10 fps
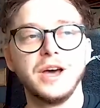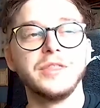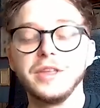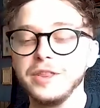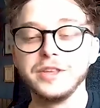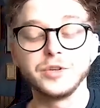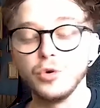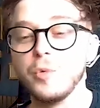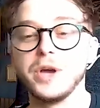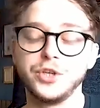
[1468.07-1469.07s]
And th- there's
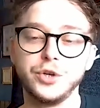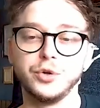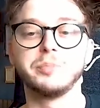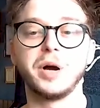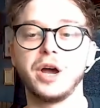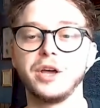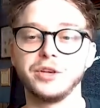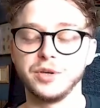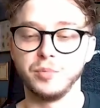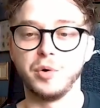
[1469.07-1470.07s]
always huge
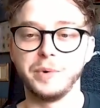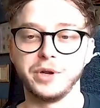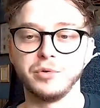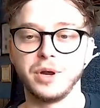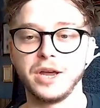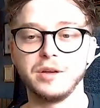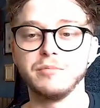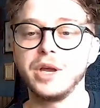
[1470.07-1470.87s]
bias in what we create.